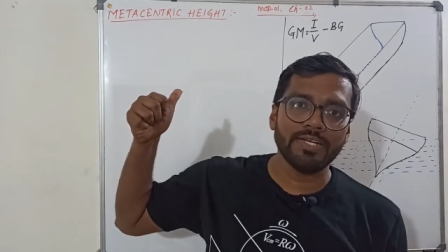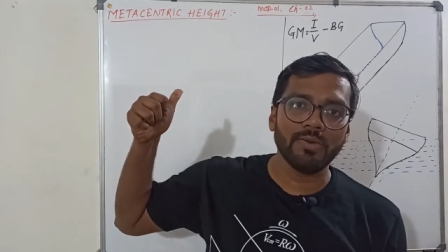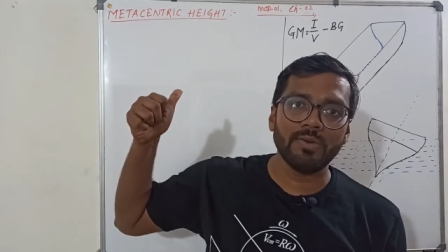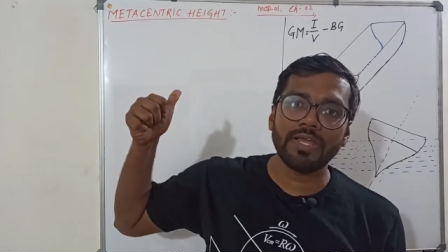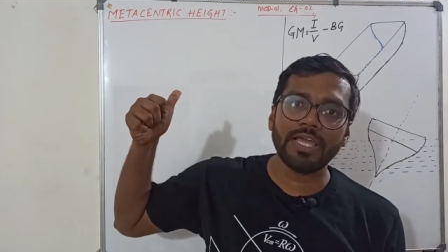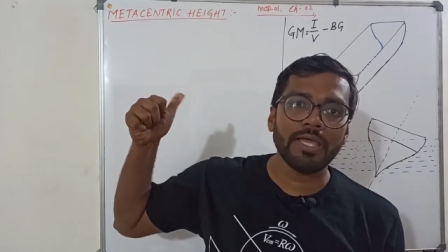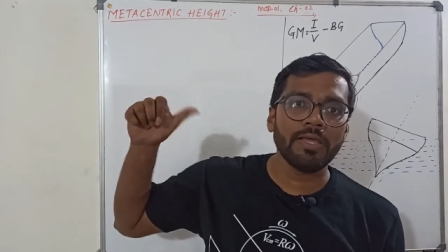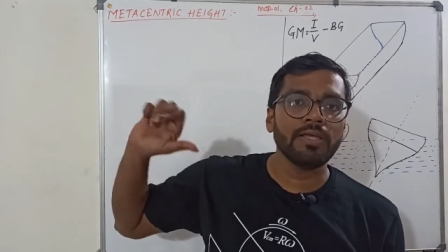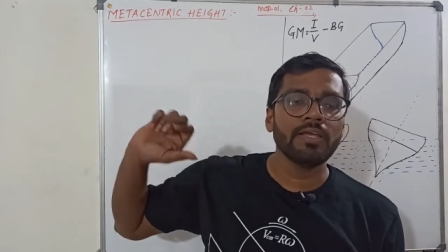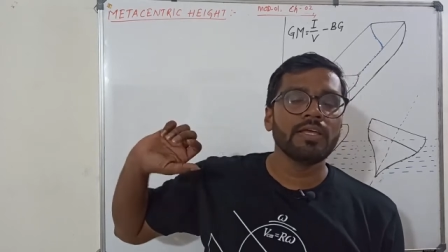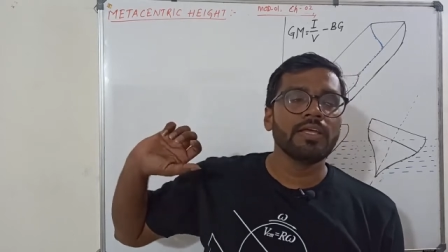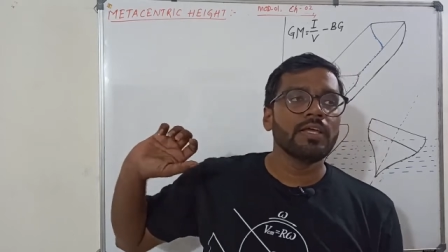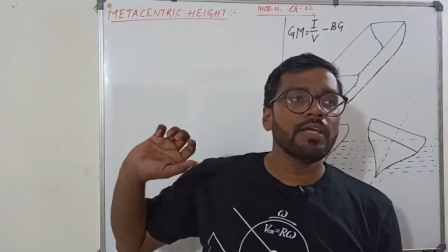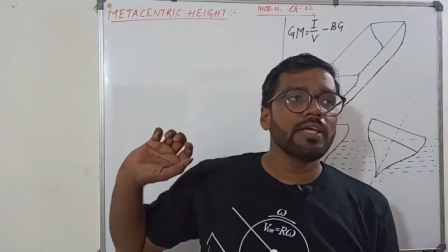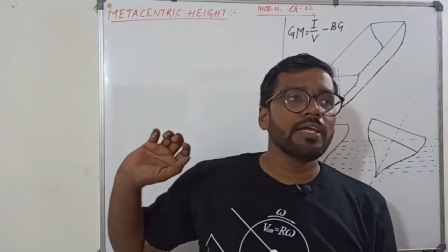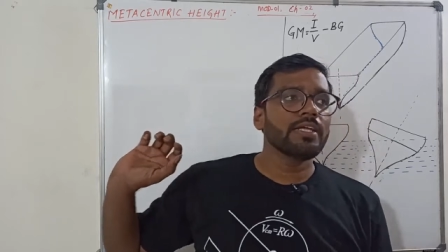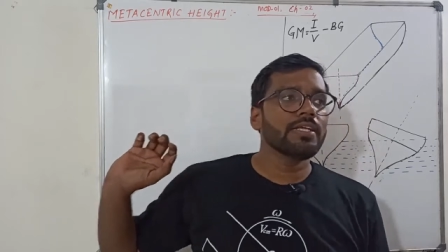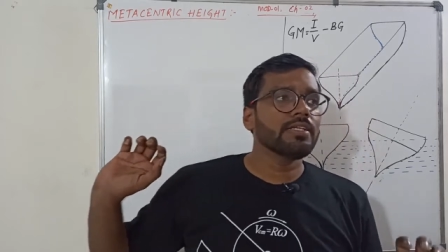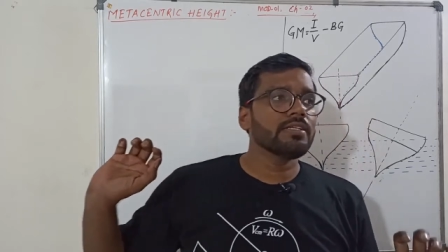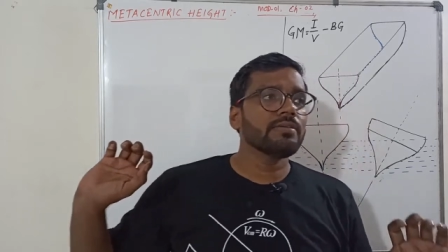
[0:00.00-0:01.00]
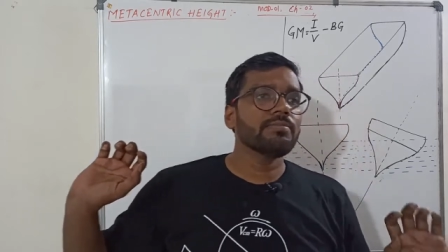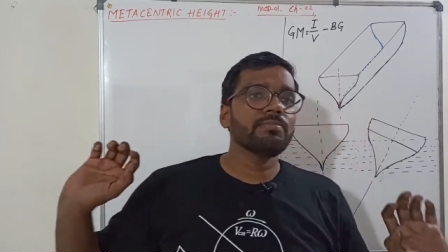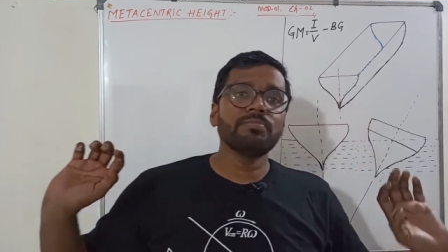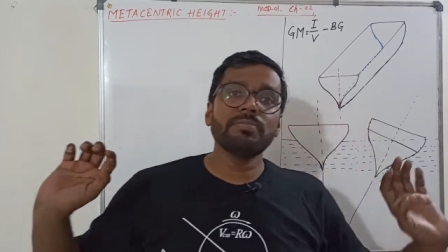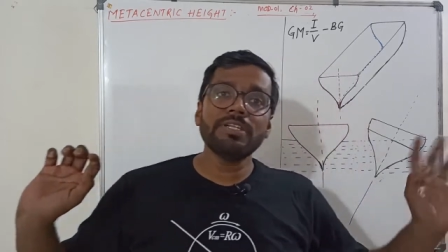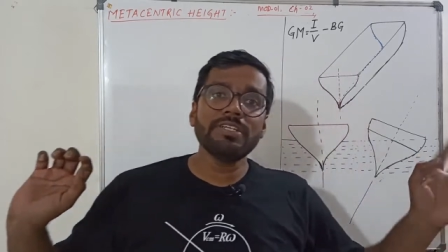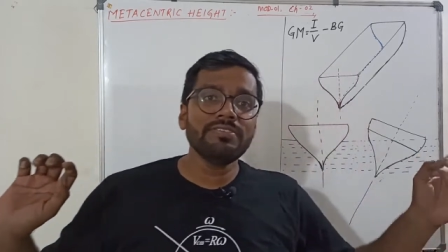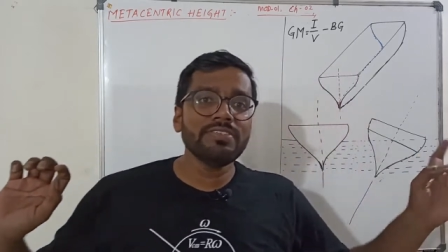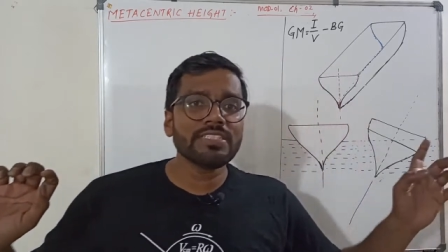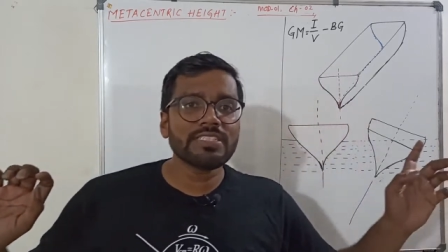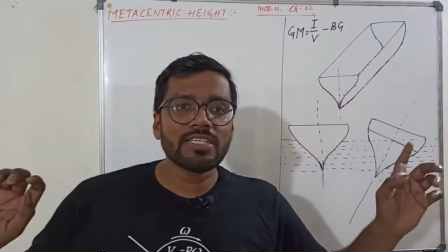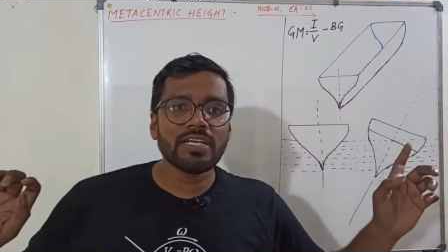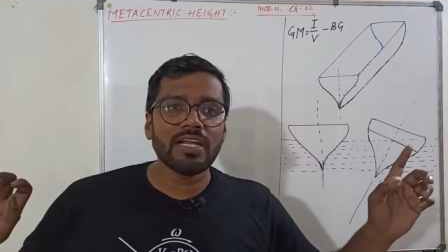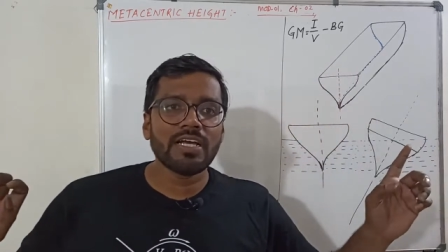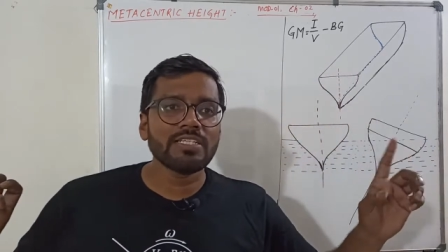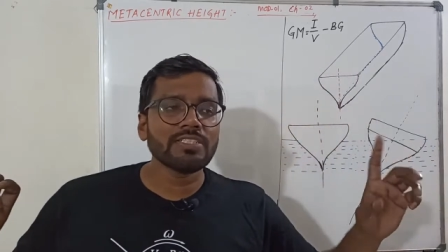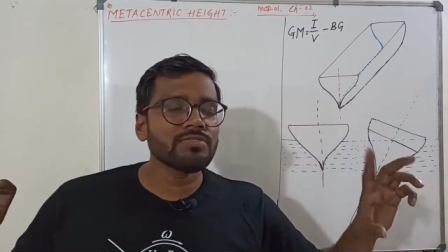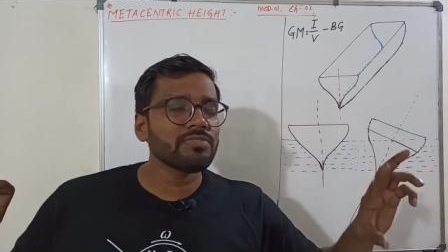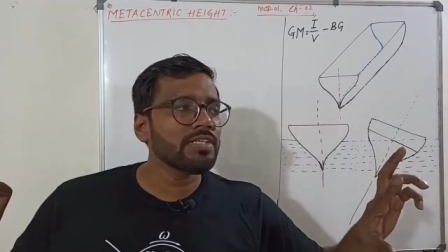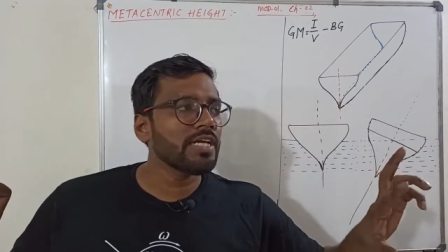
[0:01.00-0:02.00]
Okay, in previous
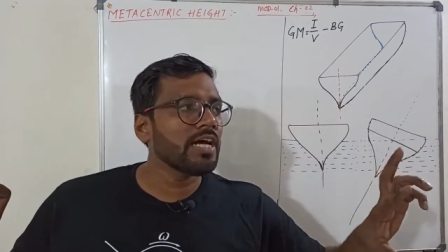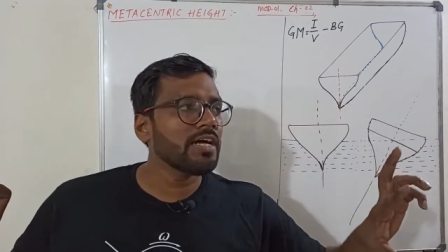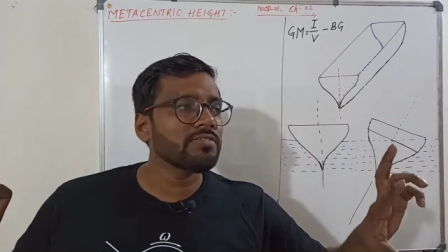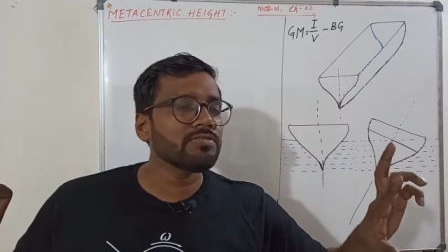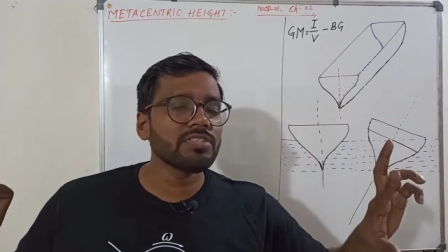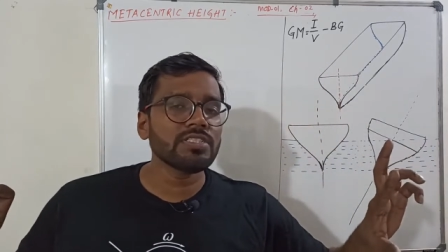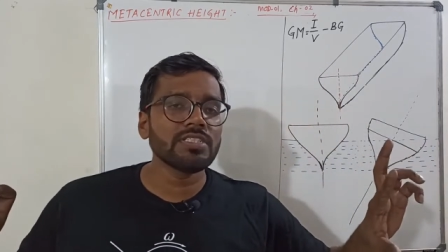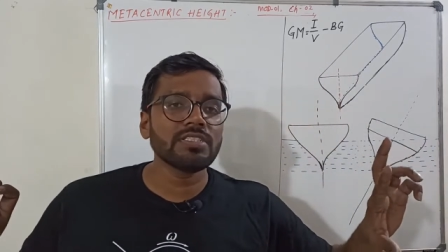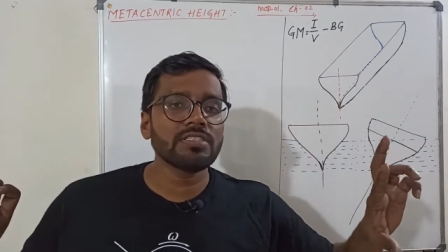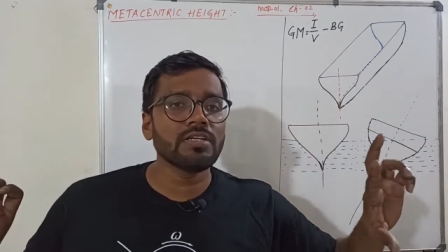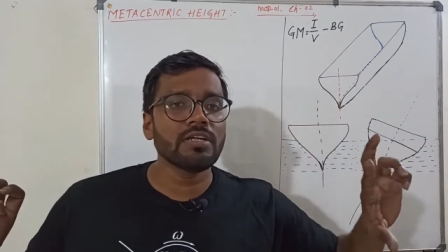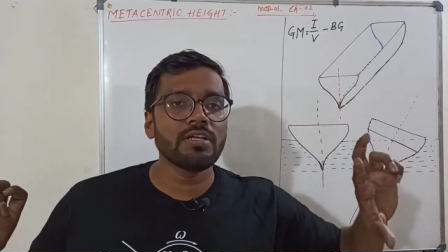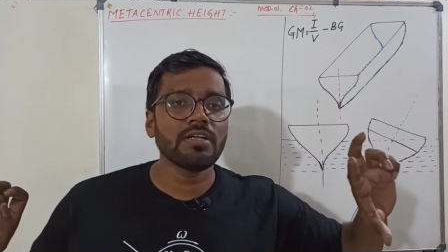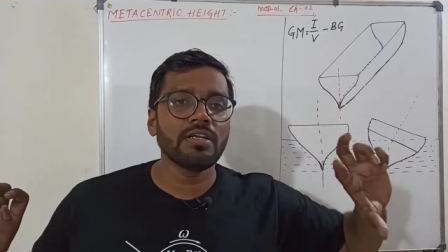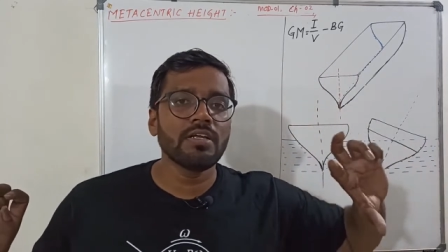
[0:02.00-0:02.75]
class we have just